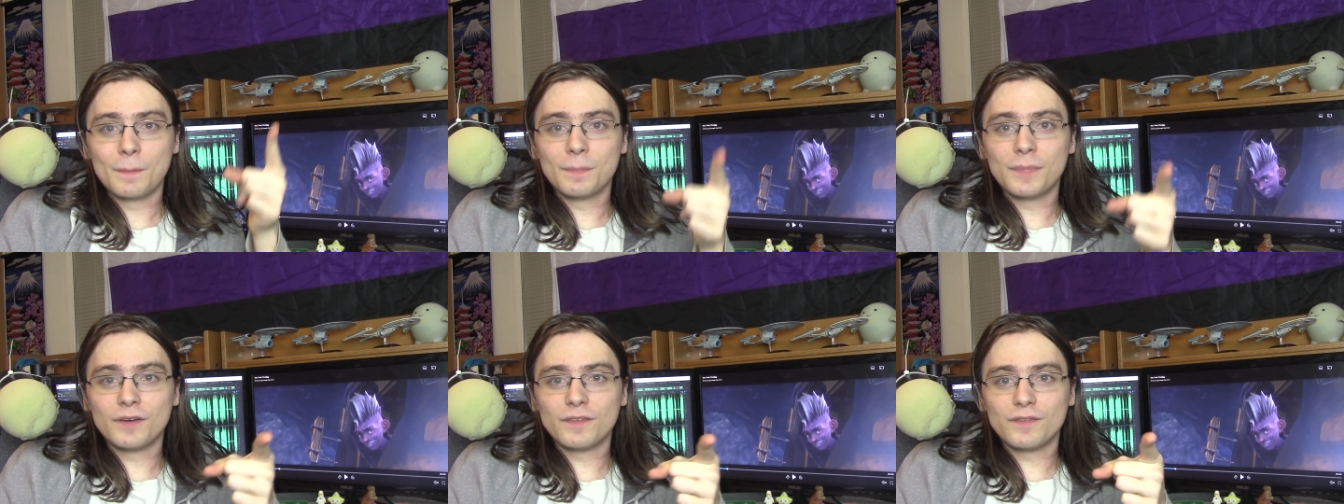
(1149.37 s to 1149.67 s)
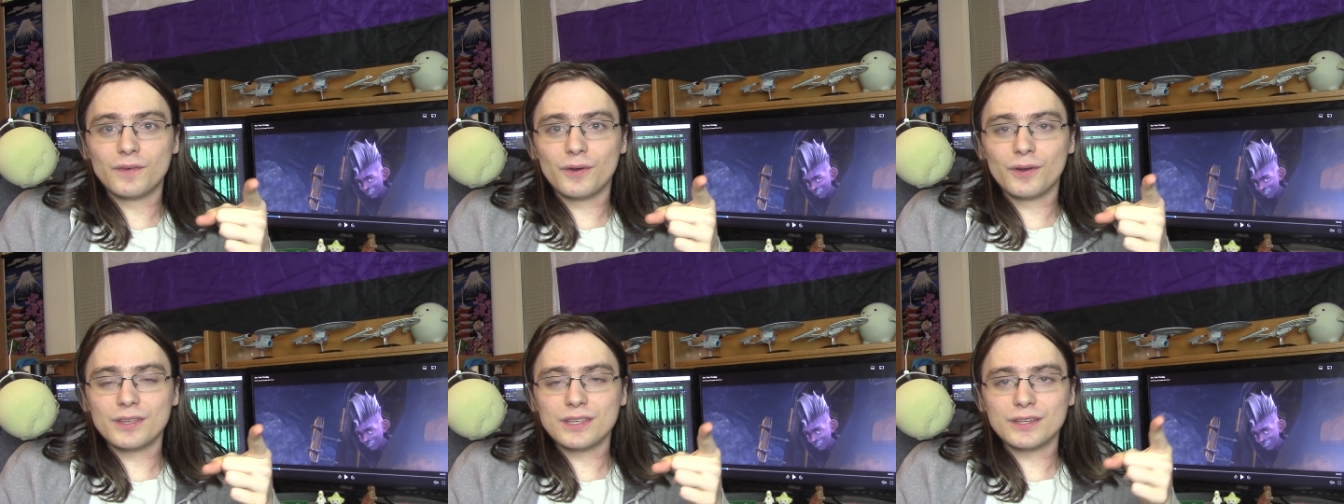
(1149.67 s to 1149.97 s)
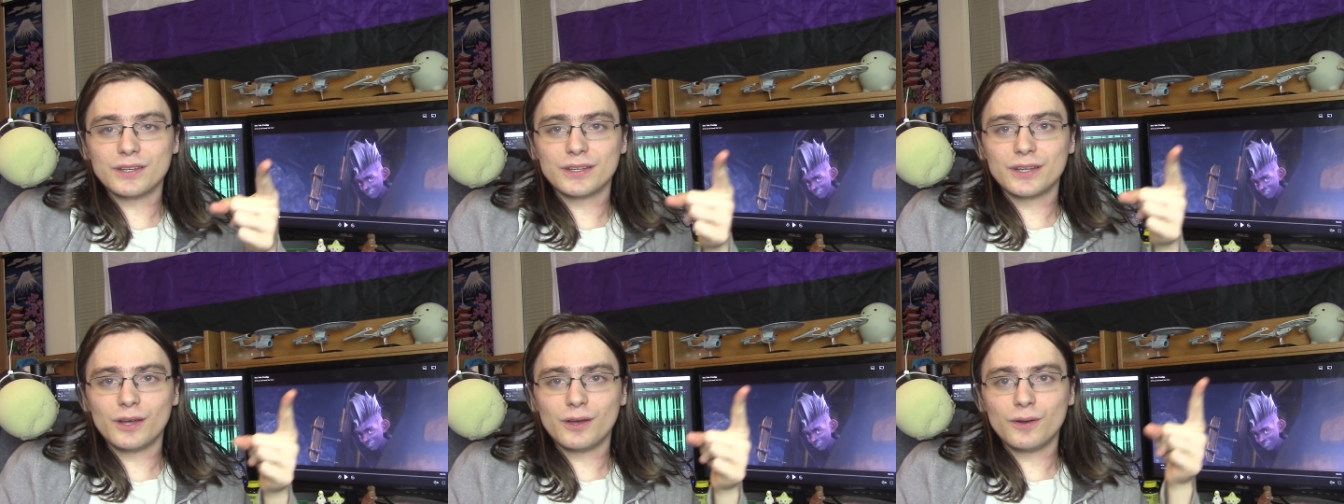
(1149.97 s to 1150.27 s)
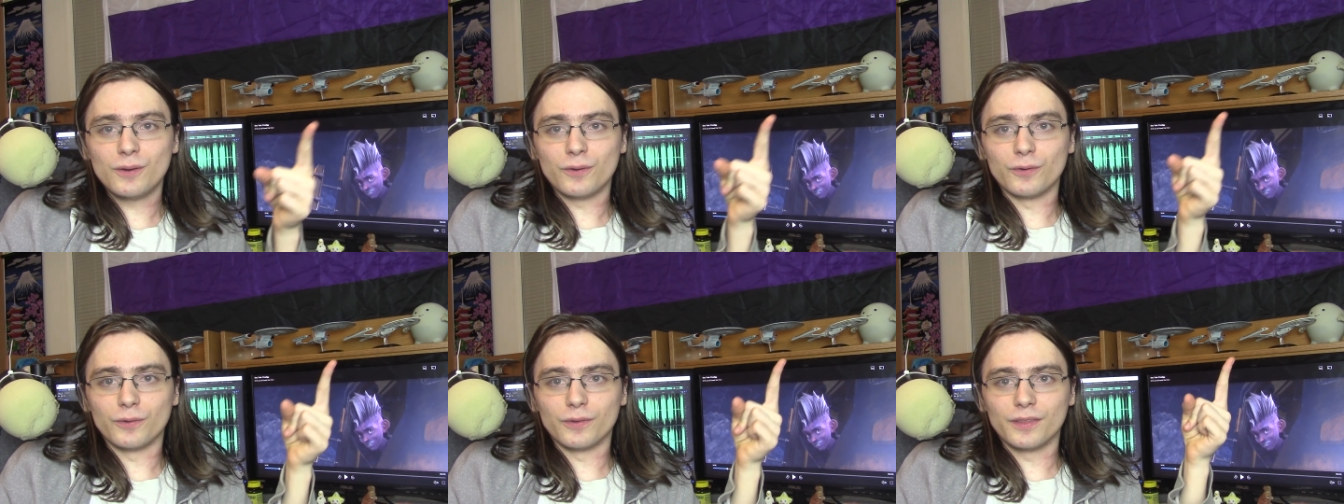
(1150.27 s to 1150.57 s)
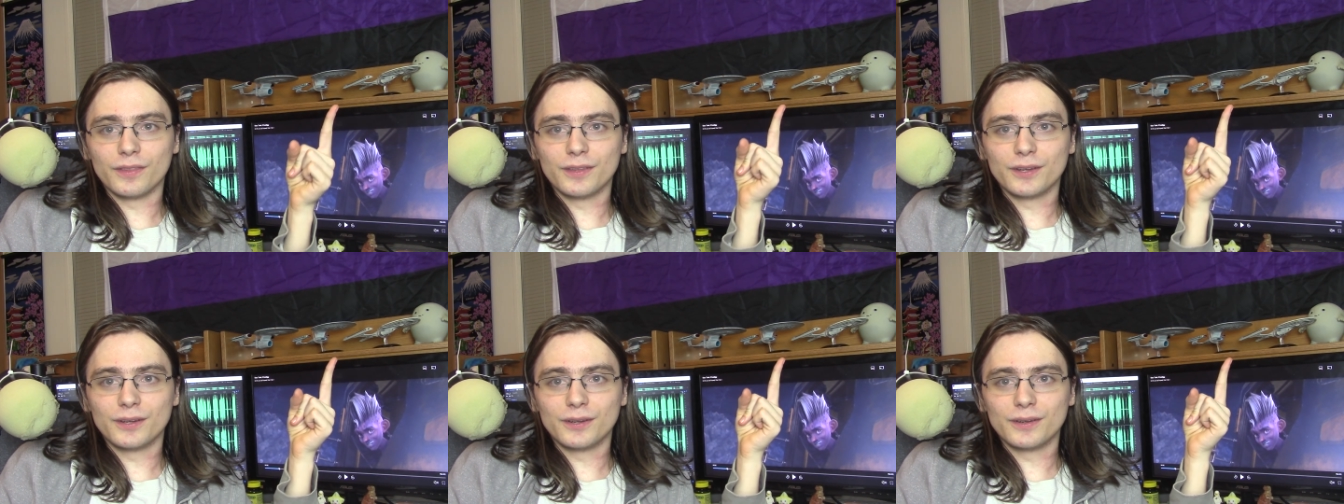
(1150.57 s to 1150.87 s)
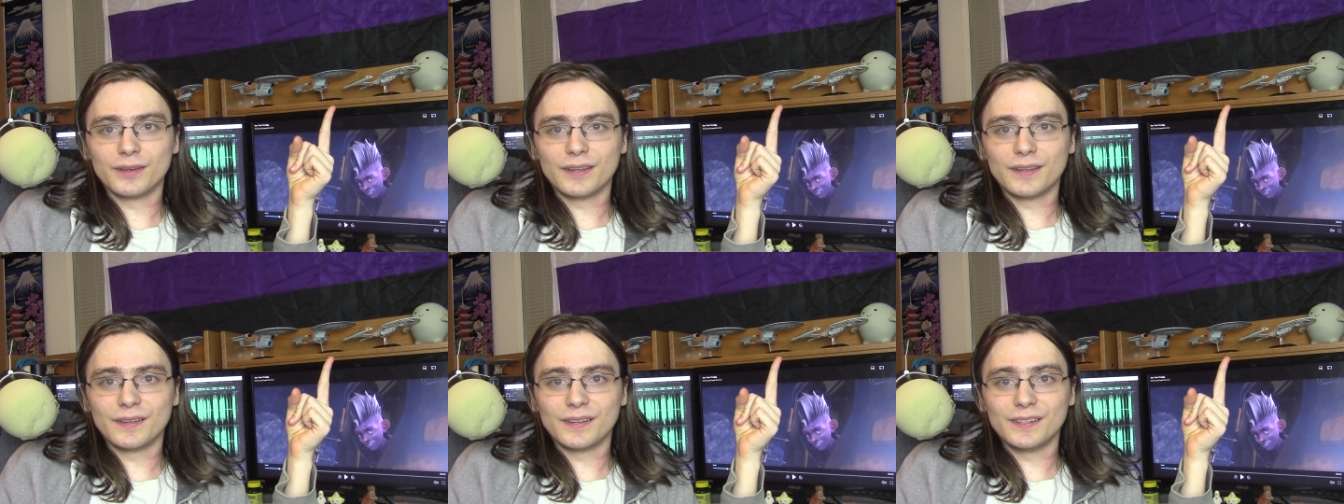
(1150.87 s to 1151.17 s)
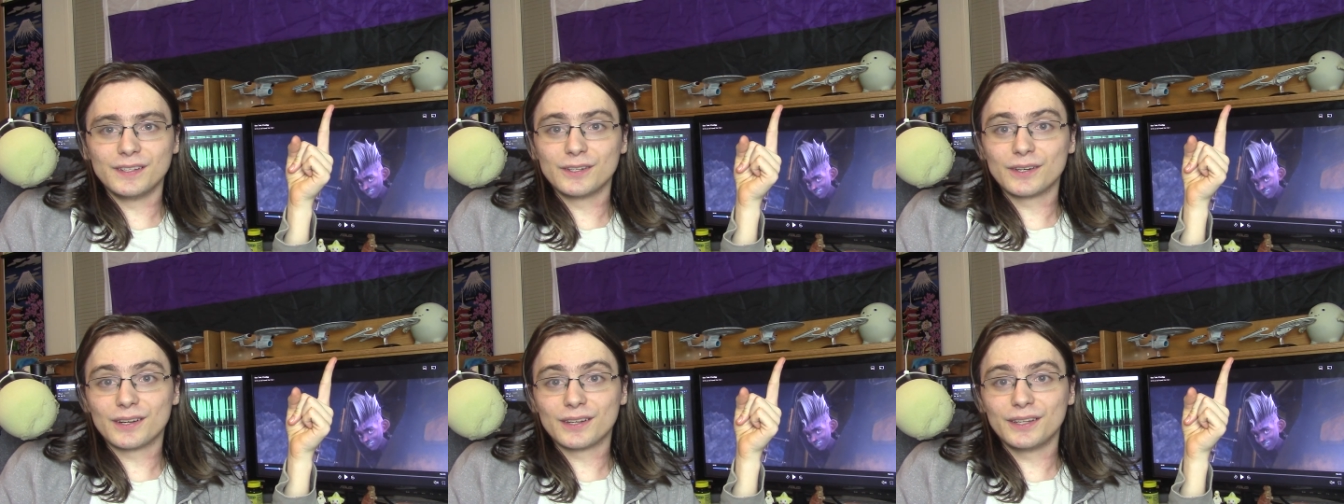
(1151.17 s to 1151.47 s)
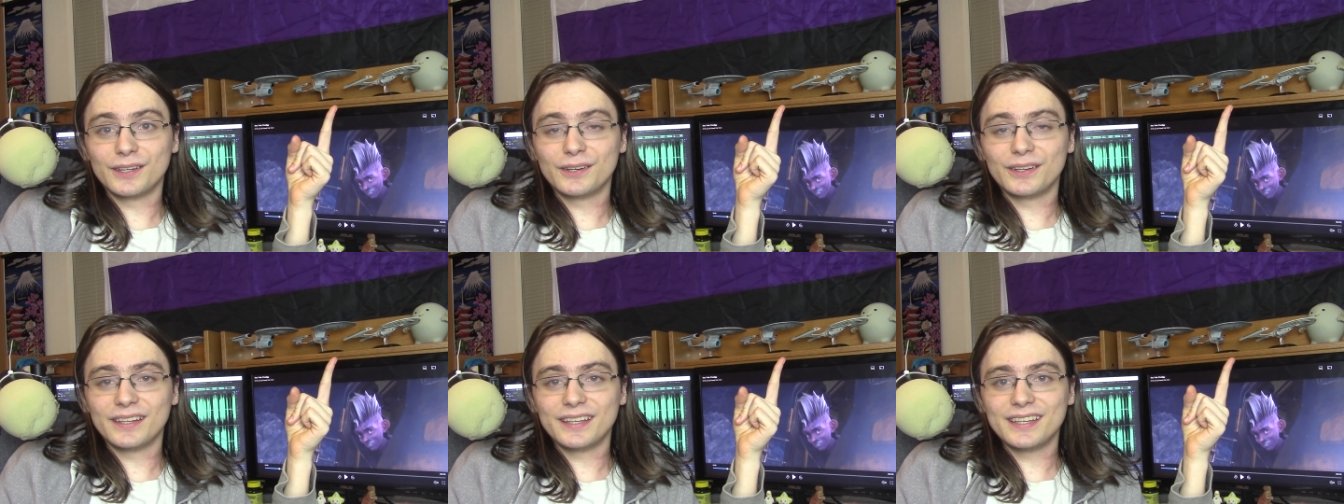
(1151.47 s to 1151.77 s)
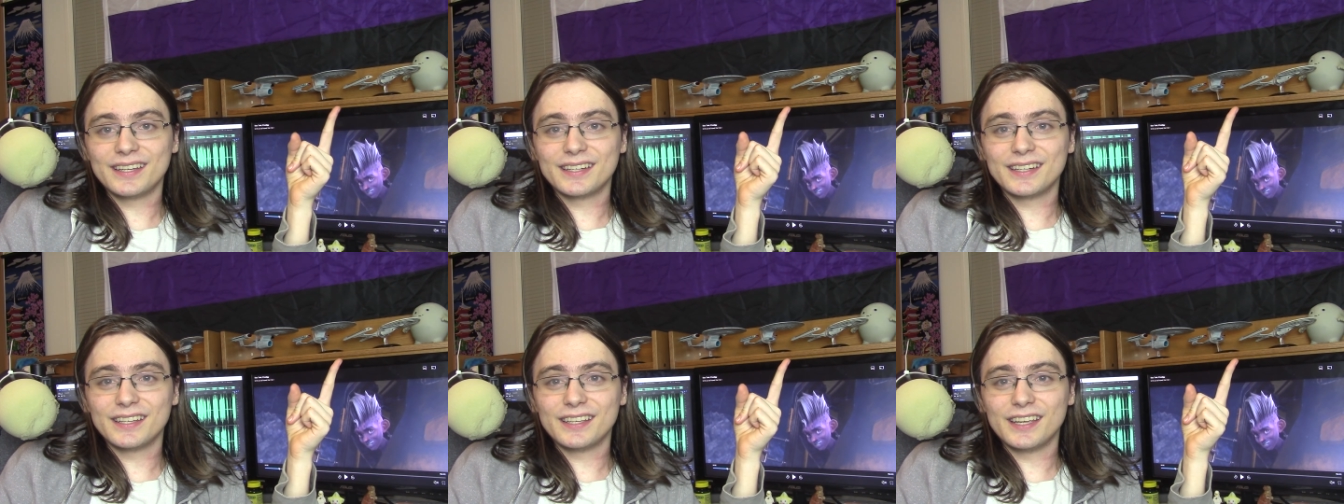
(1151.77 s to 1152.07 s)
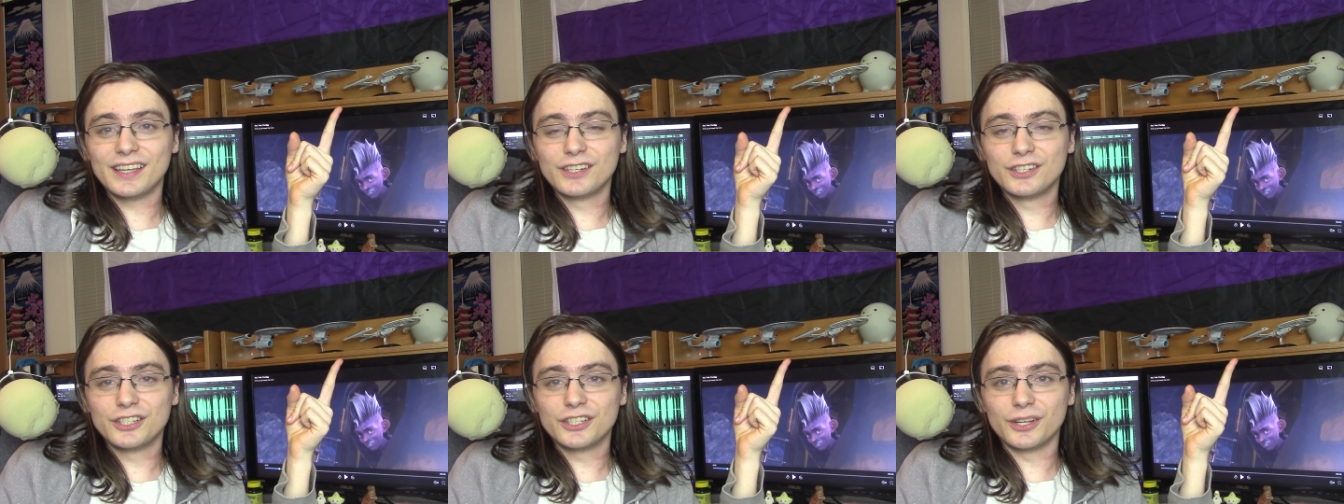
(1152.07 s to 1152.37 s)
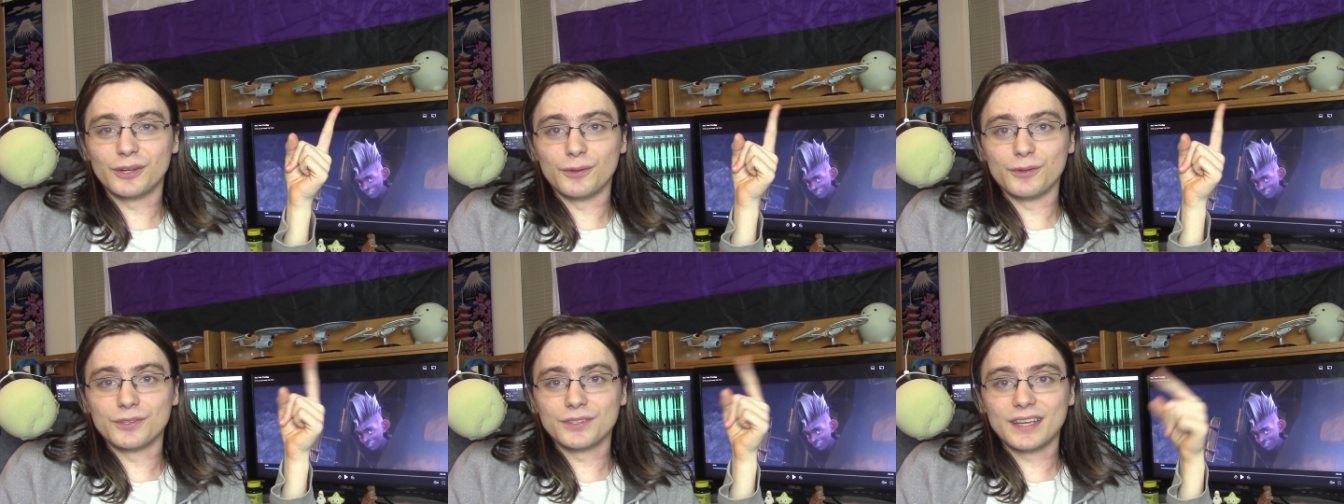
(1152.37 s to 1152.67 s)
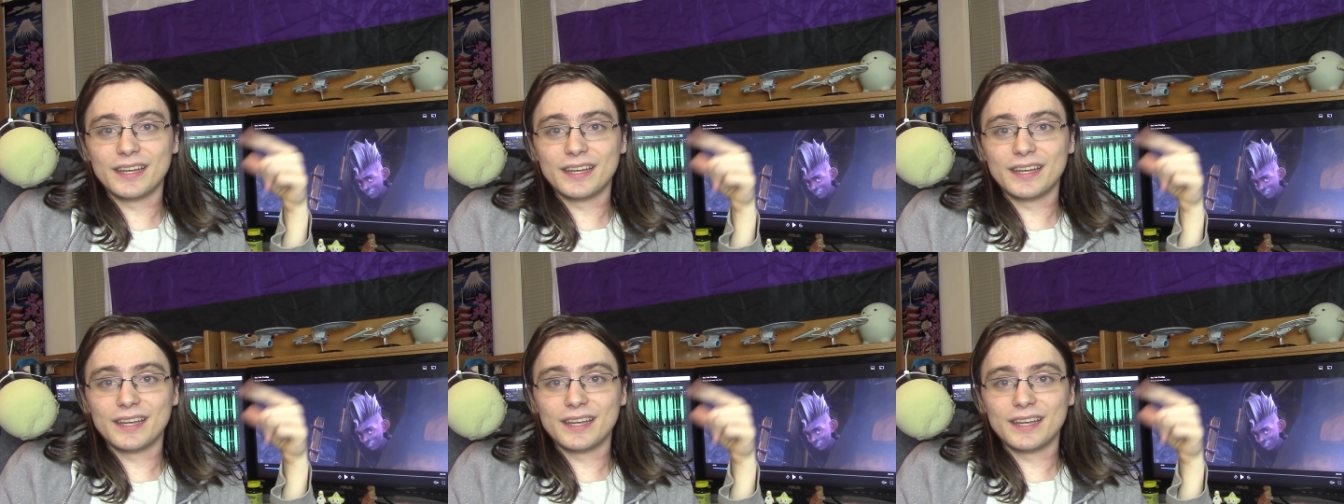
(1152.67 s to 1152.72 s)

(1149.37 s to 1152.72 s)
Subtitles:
Before you go, you're clearly into kid shows,